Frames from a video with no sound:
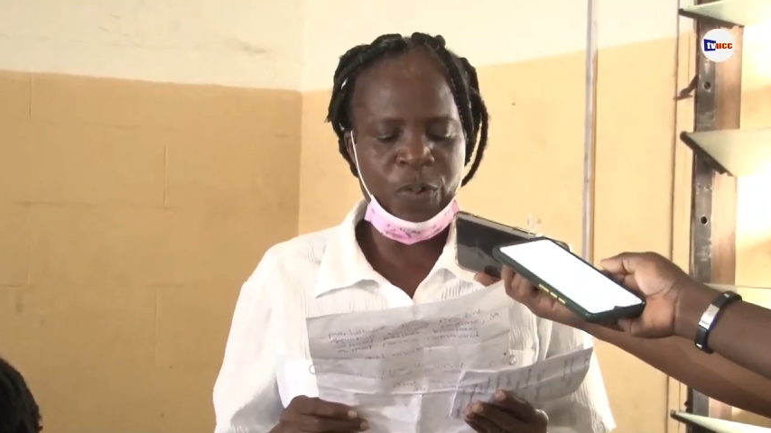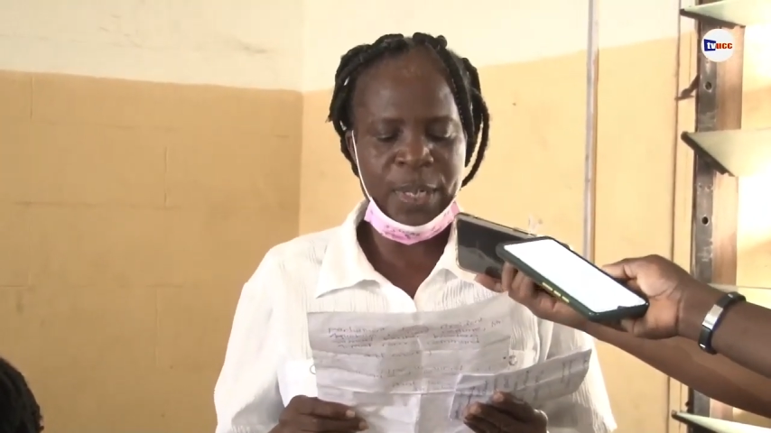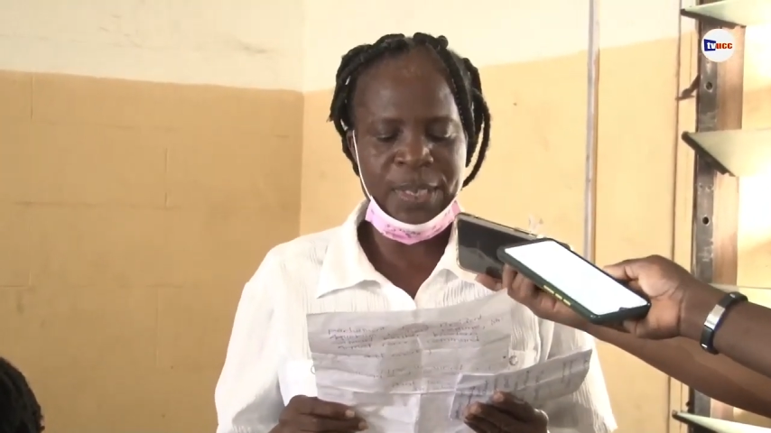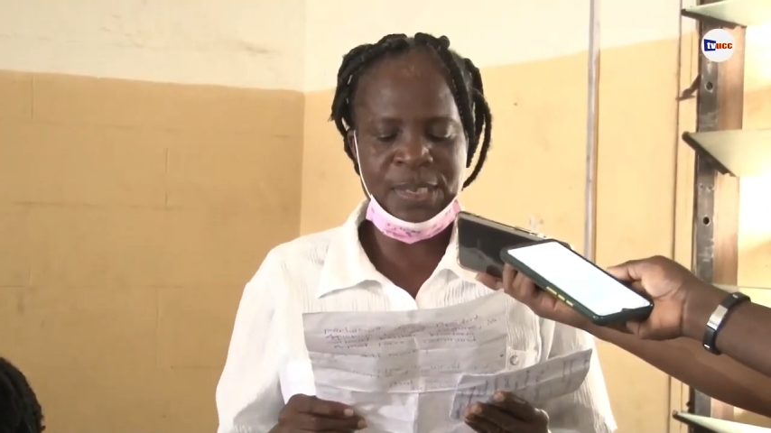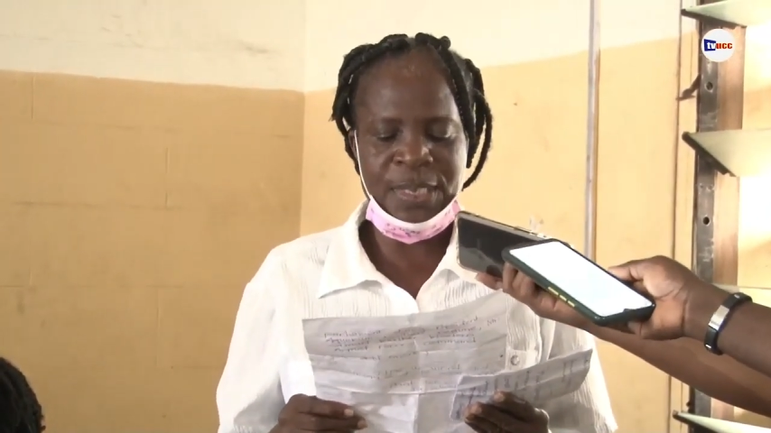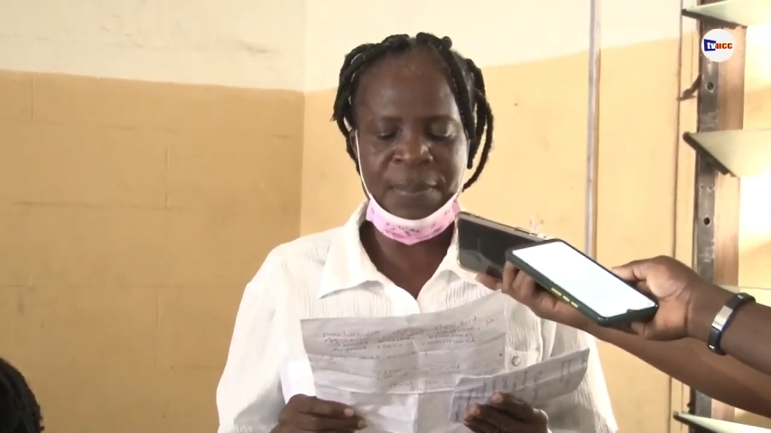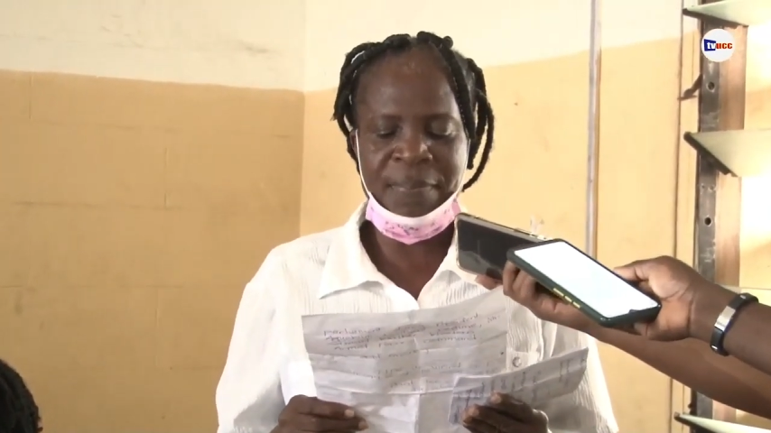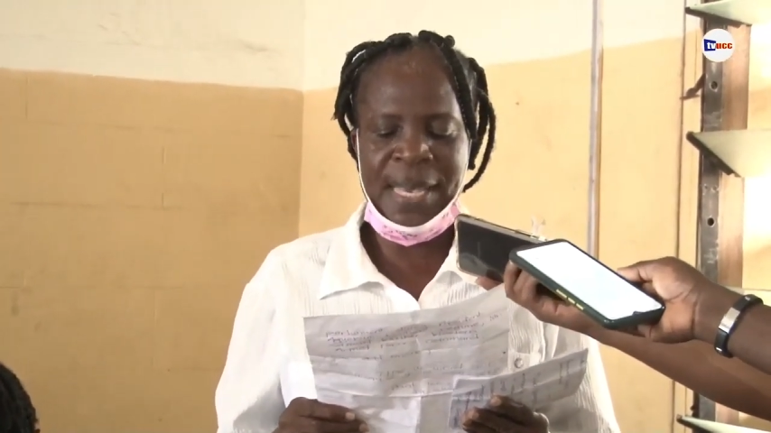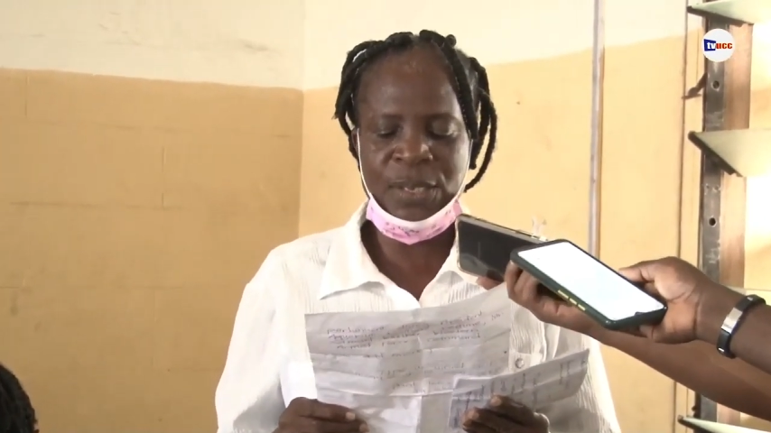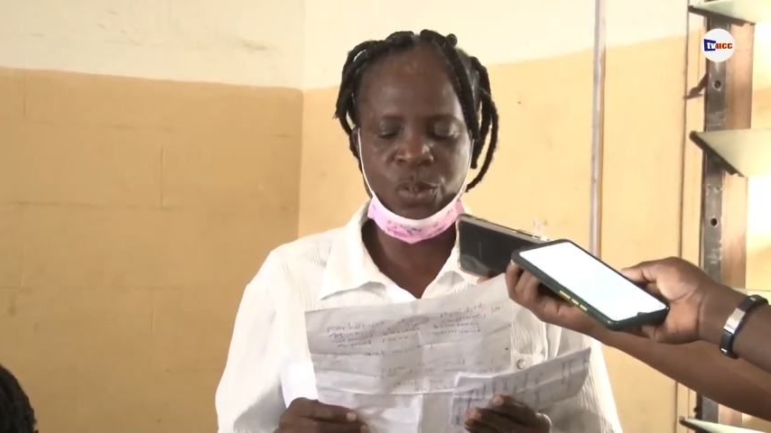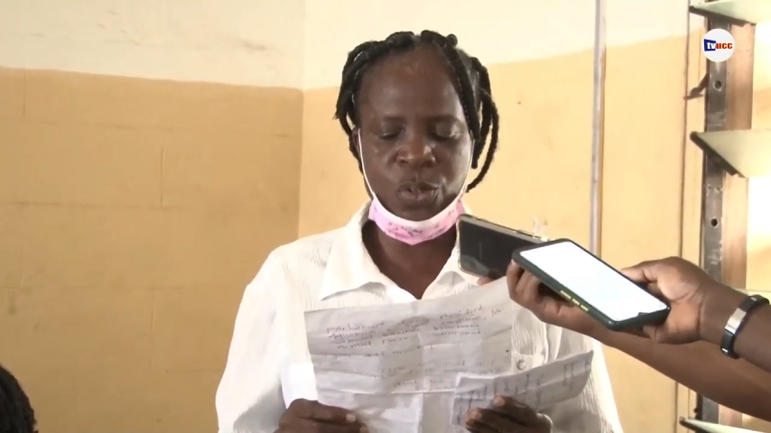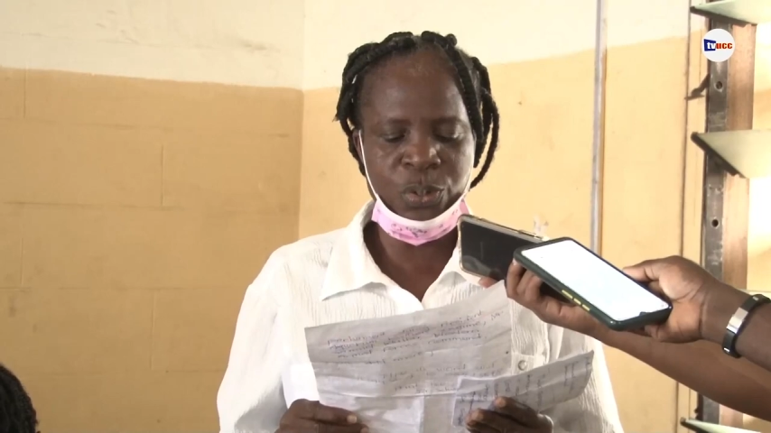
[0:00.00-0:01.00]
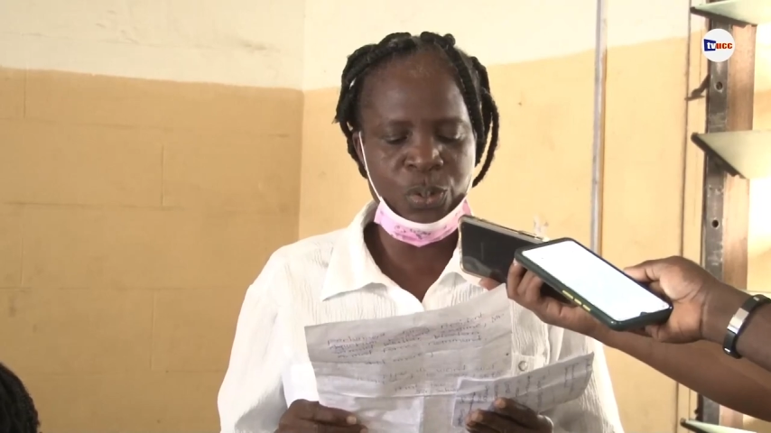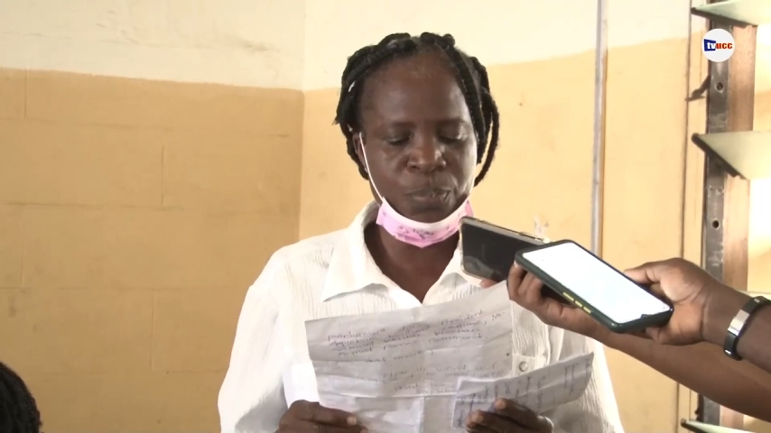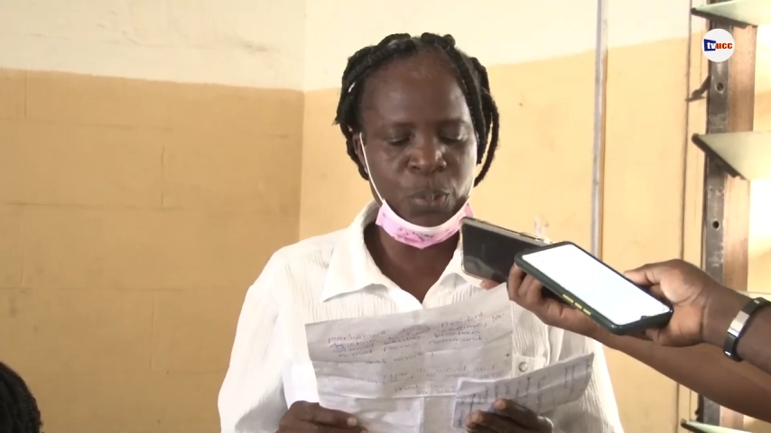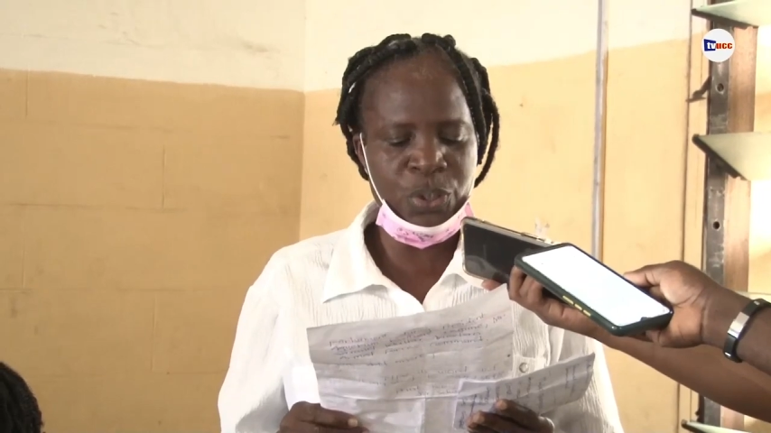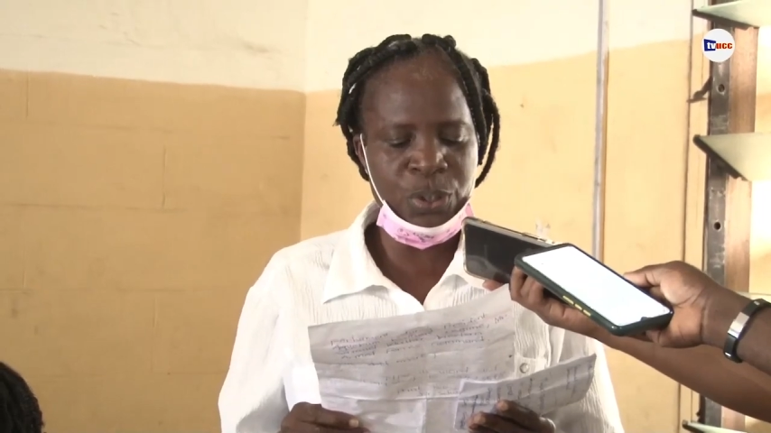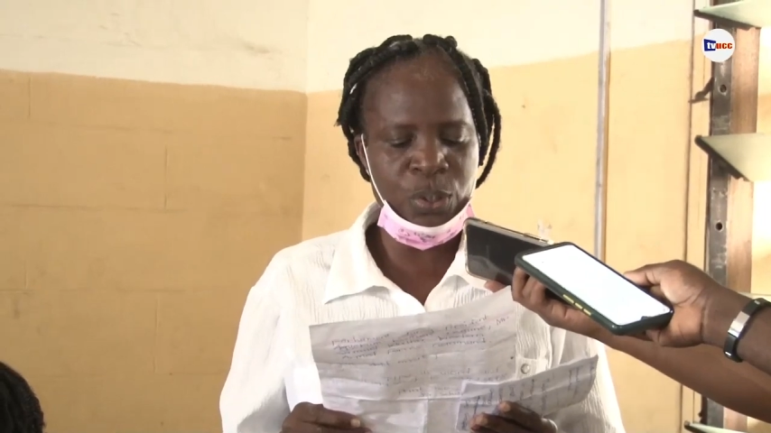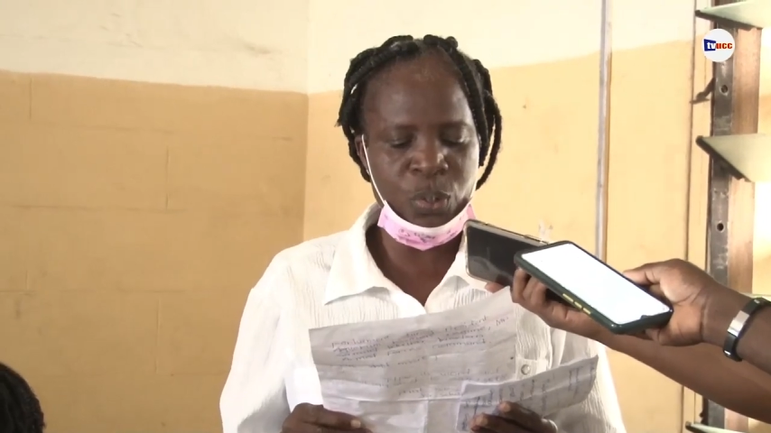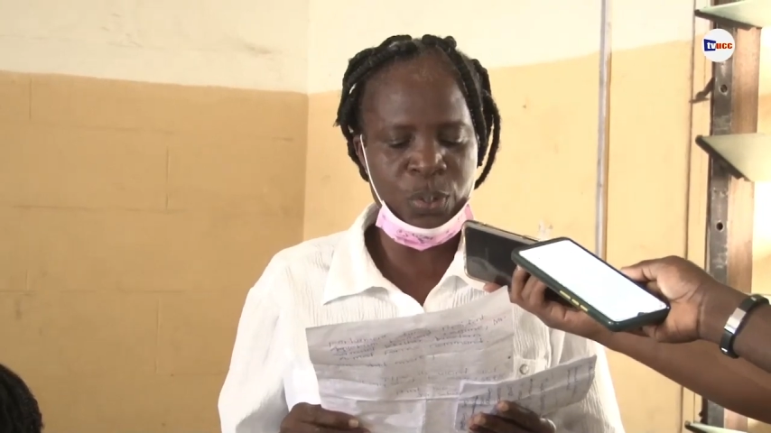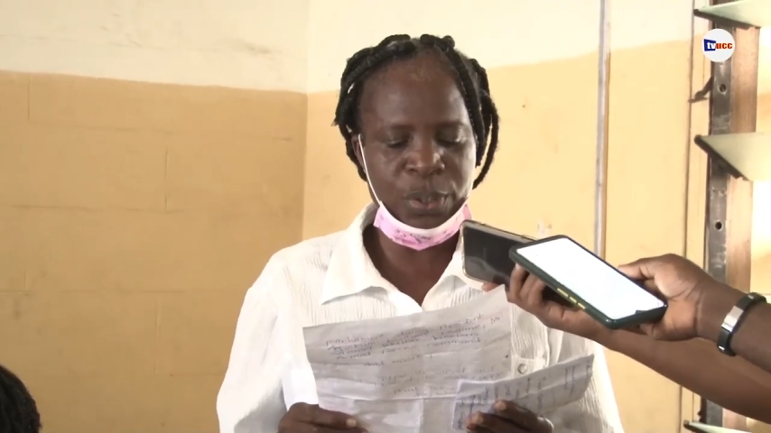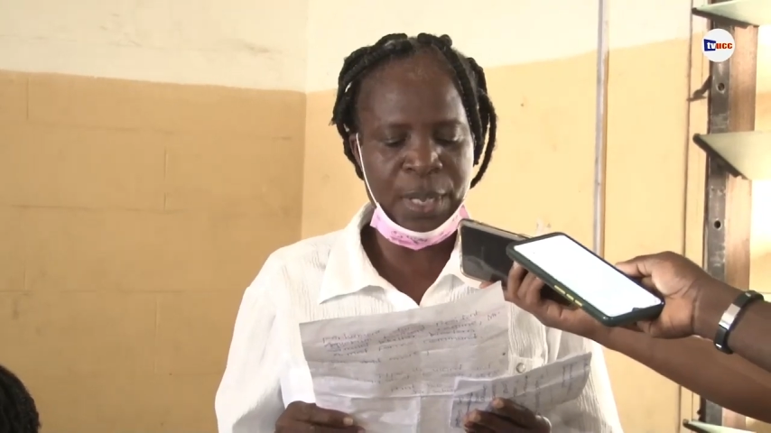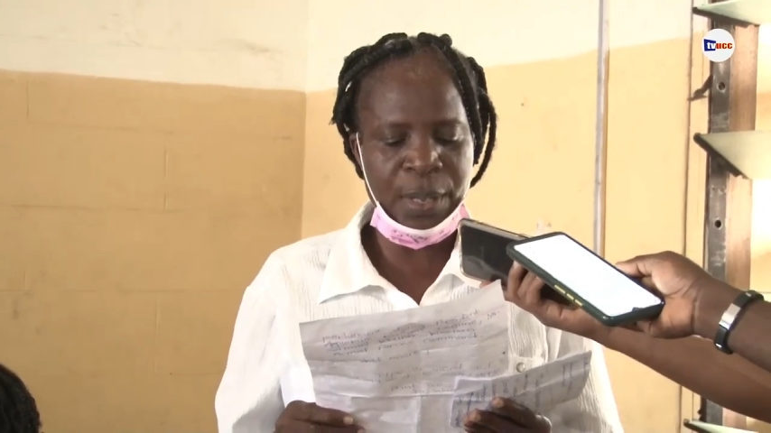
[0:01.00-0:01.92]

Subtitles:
for his immense contribution to